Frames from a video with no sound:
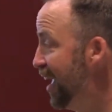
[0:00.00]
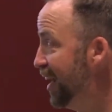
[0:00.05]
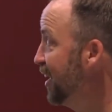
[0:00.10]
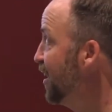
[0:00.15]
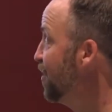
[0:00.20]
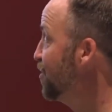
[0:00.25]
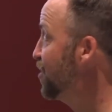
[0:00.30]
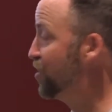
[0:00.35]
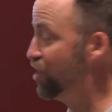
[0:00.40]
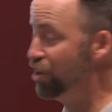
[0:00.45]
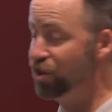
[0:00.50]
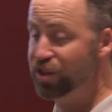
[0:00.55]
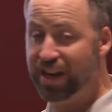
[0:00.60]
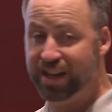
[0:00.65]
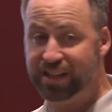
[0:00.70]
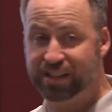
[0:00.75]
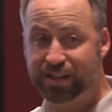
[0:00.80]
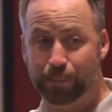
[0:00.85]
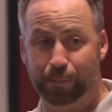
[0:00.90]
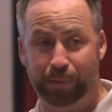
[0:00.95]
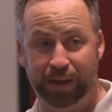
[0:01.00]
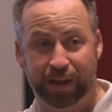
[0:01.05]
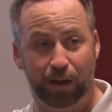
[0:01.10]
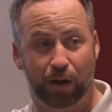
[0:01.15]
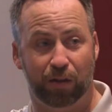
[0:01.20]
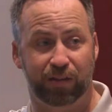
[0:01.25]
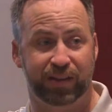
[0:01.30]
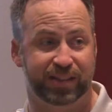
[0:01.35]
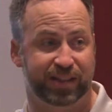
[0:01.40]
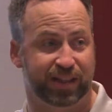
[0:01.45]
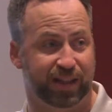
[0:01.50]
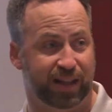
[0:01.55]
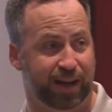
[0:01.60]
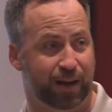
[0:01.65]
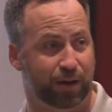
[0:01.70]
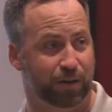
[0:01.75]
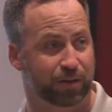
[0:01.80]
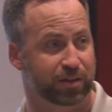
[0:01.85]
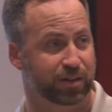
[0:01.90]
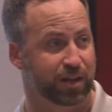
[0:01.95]
and it gives us a chance to beat all these
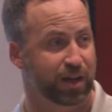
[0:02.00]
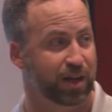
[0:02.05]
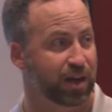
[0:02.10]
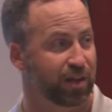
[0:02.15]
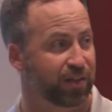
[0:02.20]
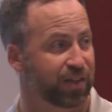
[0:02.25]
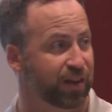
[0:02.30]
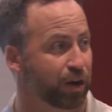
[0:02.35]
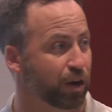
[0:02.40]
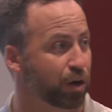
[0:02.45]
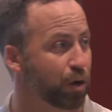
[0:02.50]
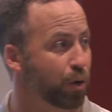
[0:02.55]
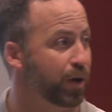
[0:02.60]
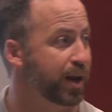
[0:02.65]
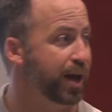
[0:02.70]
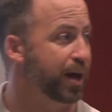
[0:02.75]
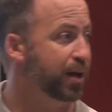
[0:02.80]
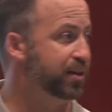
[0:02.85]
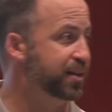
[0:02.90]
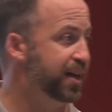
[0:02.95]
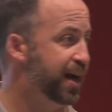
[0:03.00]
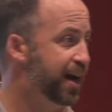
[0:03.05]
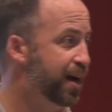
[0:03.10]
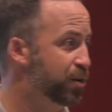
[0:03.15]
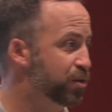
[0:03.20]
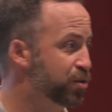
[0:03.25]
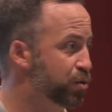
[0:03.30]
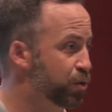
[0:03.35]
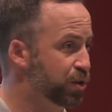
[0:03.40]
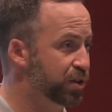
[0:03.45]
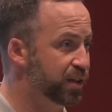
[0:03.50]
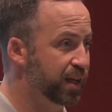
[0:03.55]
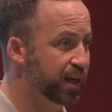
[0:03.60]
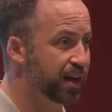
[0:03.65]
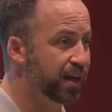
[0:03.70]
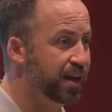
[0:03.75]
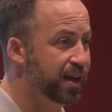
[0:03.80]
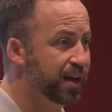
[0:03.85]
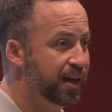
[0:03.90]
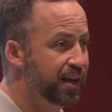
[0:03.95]
clowns that are going out to outsourcing.
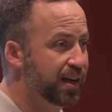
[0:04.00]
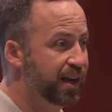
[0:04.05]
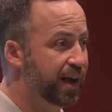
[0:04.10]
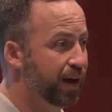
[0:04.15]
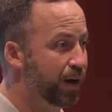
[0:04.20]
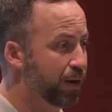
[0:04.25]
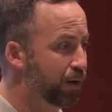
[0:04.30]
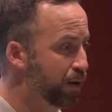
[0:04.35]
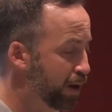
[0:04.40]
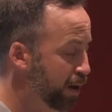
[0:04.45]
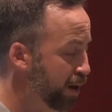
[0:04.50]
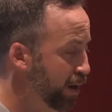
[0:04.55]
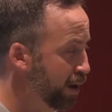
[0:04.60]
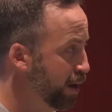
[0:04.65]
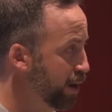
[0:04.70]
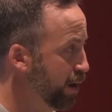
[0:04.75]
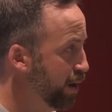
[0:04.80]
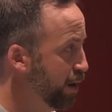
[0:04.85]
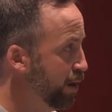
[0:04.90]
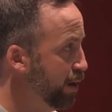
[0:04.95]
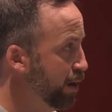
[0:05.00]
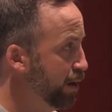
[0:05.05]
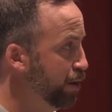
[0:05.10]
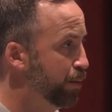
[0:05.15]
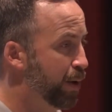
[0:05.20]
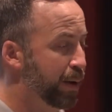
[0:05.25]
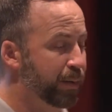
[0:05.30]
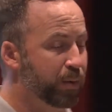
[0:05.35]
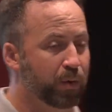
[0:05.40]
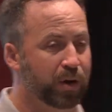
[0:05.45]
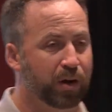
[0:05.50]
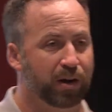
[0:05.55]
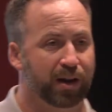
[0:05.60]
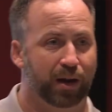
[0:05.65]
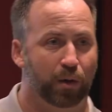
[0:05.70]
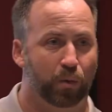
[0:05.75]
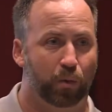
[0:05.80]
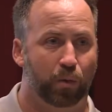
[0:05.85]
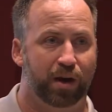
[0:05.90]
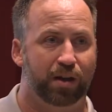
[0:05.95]
Now, you might be wondering,
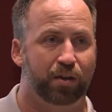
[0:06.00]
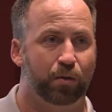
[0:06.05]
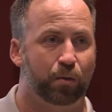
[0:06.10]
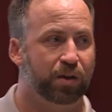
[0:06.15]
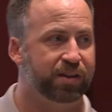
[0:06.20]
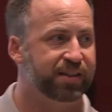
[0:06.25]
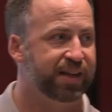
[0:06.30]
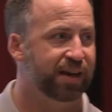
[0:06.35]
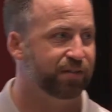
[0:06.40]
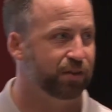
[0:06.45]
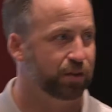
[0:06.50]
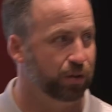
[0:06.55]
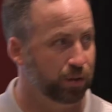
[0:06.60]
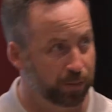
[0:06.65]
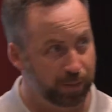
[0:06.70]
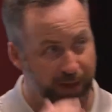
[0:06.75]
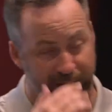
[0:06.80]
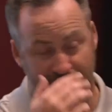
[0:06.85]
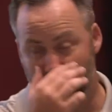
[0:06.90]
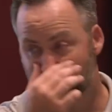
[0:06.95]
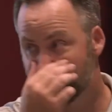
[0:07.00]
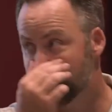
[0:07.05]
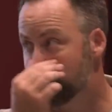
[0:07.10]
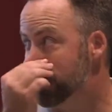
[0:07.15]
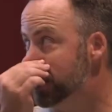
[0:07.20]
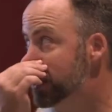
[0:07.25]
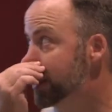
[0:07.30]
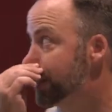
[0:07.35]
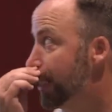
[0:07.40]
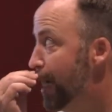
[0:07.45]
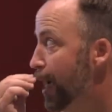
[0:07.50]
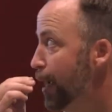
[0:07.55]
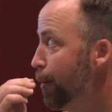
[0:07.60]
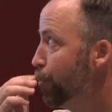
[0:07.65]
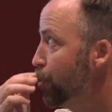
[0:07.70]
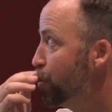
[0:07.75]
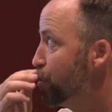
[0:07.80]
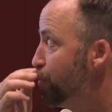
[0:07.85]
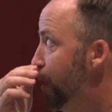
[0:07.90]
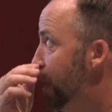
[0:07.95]
like, what in the world does it have to do with me? So from a
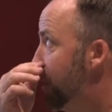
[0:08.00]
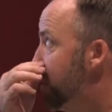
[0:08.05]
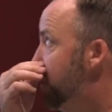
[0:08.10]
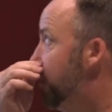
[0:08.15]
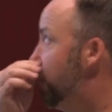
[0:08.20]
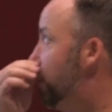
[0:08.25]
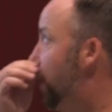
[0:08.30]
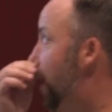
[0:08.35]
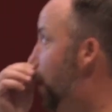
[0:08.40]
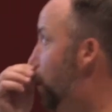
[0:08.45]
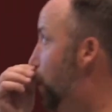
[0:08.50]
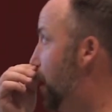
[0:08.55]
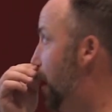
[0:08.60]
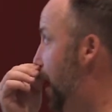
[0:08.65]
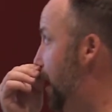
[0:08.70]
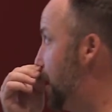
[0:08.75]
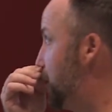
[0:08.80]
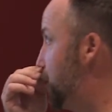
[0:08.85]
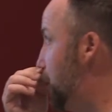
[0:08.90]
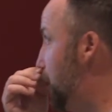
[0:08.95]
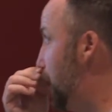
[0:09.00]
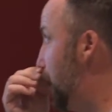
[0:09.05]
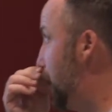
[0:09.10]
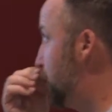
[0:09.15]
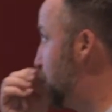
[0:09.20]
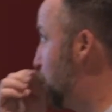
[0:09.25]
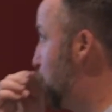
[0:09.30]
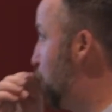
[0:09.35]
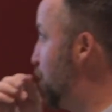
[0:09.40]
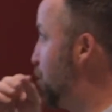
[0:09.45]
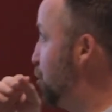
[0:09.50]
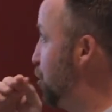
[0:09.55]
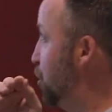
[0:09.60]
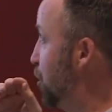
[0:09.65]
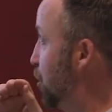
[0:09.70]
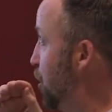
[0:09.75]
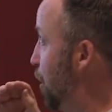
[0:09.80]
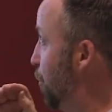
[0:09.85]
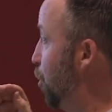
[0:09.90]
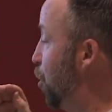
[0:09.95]
design perspective, I want to ask you guys a
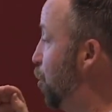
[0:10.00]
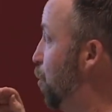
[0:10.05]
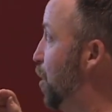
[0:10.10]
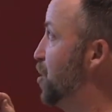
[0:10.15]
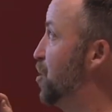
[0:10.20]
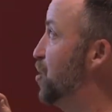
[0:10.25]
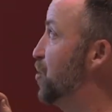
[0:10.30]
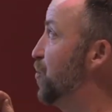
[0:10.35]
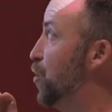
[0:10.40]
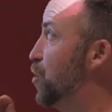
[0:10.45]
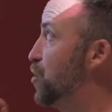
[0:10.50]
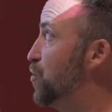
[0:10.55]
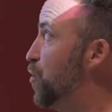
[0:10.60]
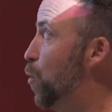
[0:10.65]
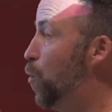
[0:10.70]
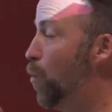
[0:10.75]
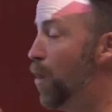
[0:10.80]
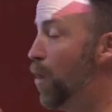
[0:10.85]
couple of questions. First of all,